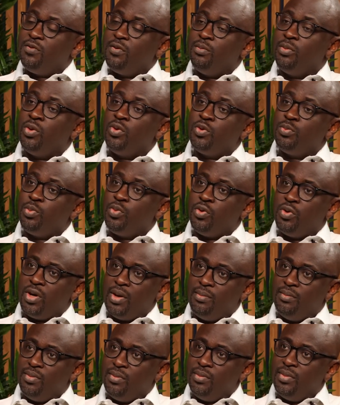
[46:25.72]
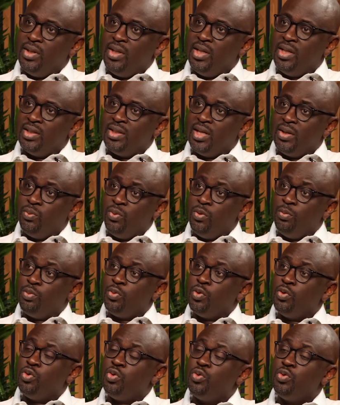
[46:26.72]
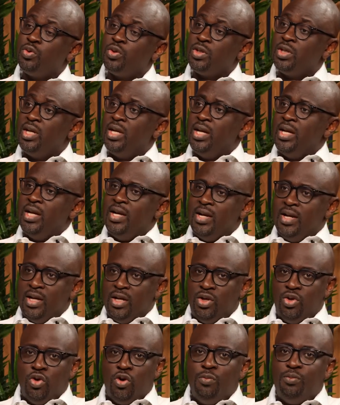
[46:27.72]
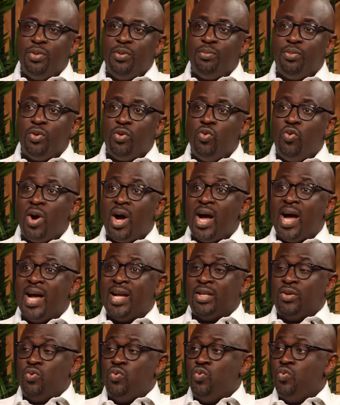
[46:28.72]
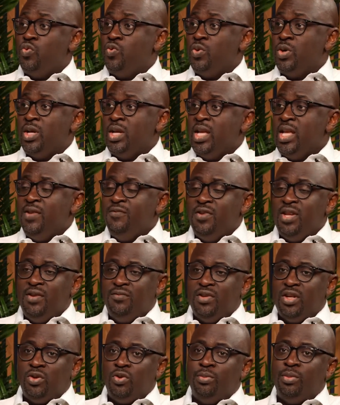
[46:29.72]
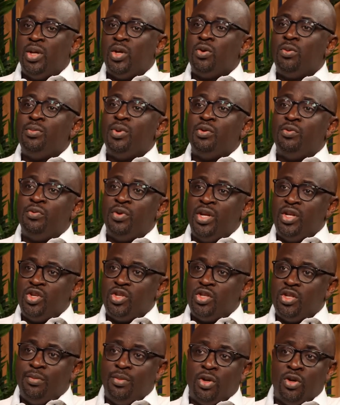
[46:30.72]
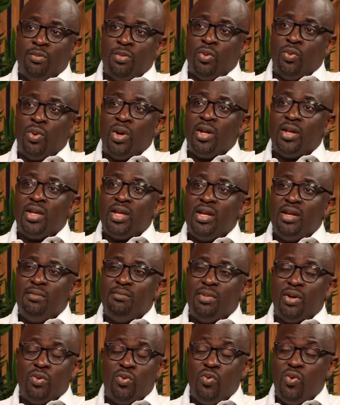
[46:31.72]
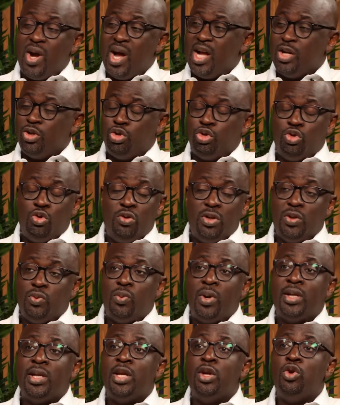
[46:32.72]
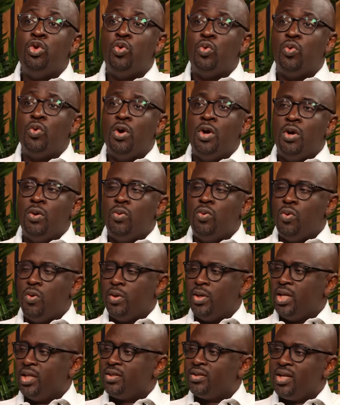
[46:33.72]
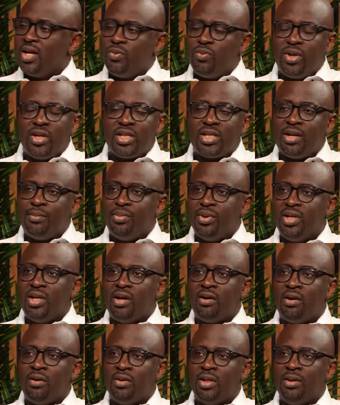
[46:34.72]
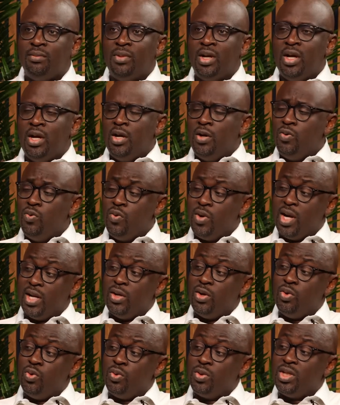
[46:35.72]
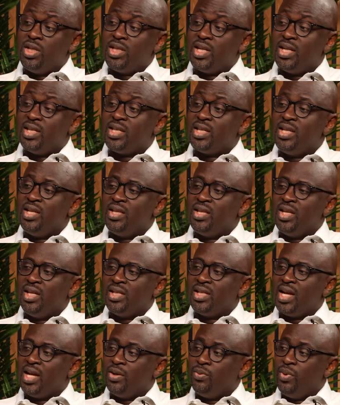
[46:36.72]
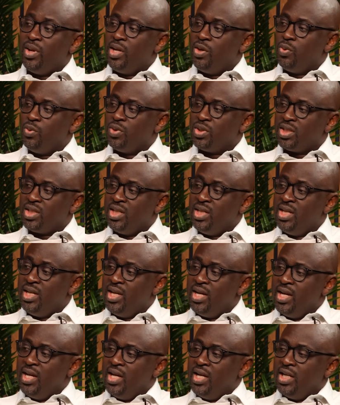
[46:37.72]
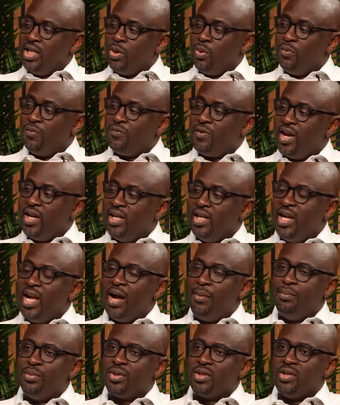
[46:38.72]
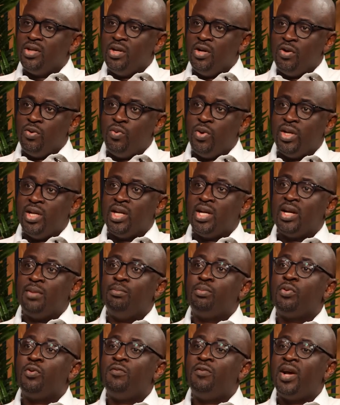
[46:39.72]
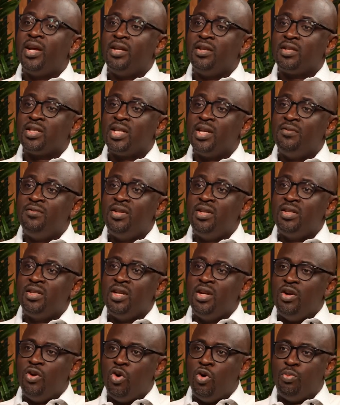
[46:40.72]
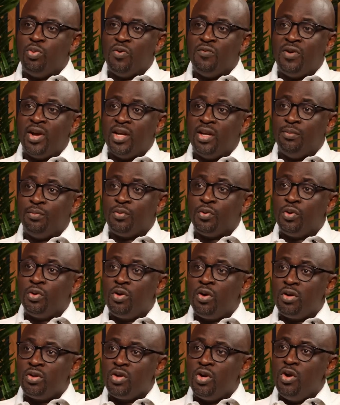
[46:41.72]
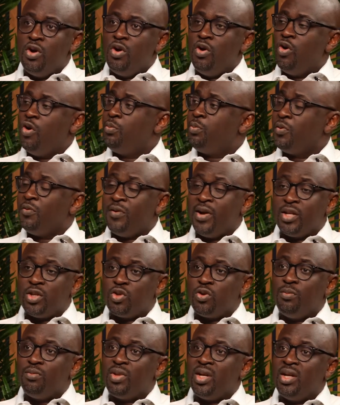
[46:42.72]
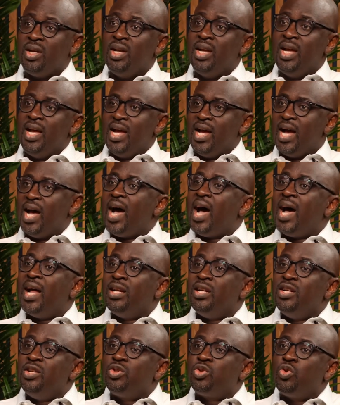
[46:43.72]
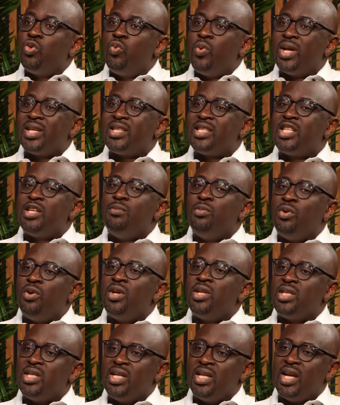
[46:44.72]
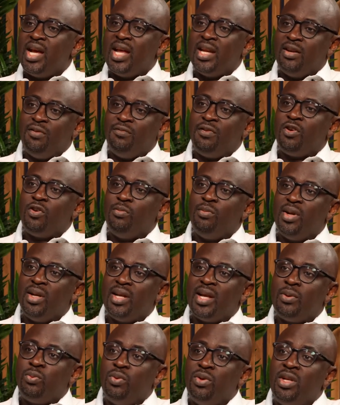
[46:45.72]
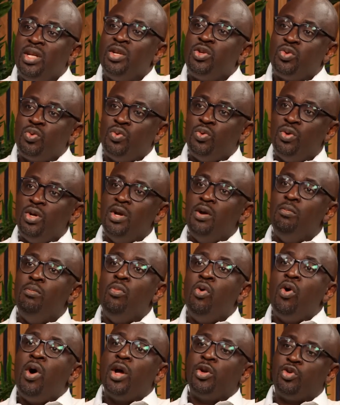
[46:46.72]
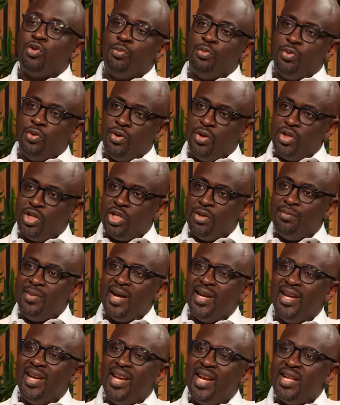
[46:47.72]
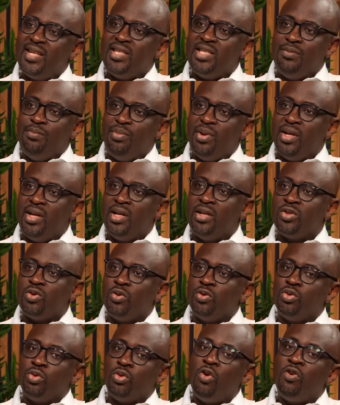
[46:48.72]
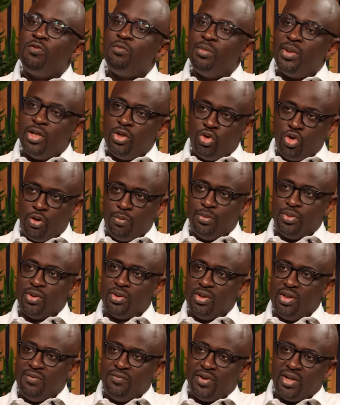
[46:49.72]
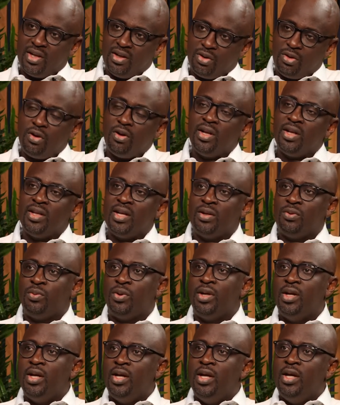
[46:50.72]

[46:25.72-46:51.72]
from those programs is that we'll produce young people who even if they may not be rich, they may not be wealthy, but who are assured in what they know, who understand what is happening around them, who can notice and see things. And when they will see, they will find gaps where they can provide a service or provide a product or provide something. And so we're stimulating an environment that will lead to more entrepreneurship and less dependence on government jobs, if I can call it that way.